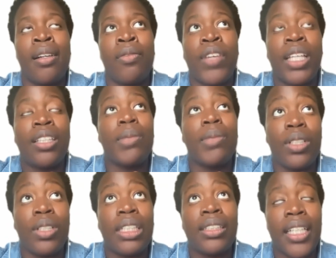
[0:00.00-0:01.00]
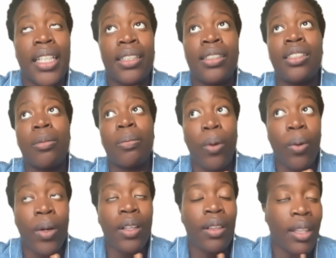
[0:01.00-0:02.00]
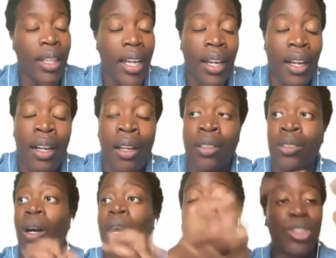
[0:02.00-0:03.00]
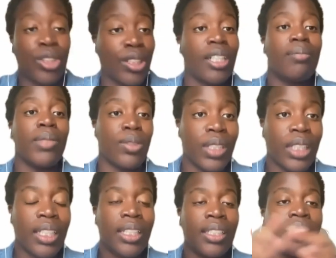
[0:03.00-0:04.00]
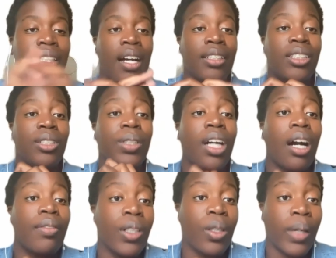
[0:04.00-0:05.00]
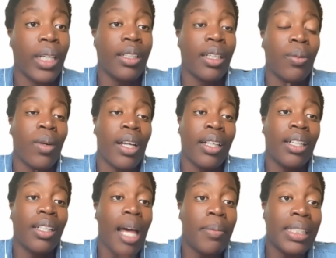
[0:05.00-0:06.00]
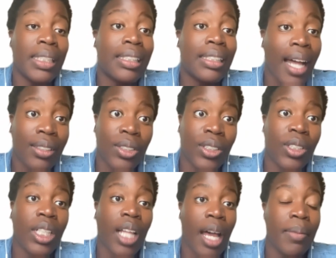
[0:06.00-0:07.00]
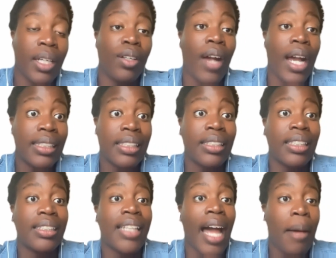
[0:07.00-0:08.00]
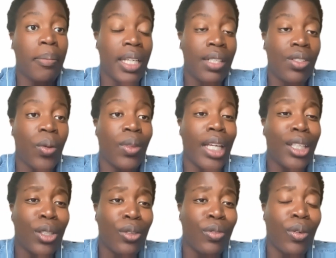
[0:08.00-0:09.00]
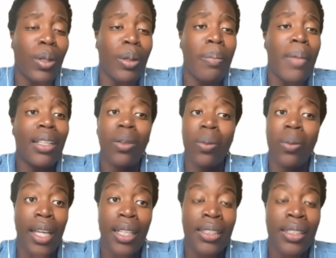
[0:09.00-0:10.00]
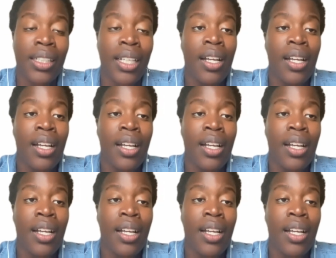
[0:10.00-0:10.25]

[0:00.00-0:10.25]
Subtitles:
faith communities can support their larger communities to recover quickly when climate disasters, climate crises happen. So thank you for the many ways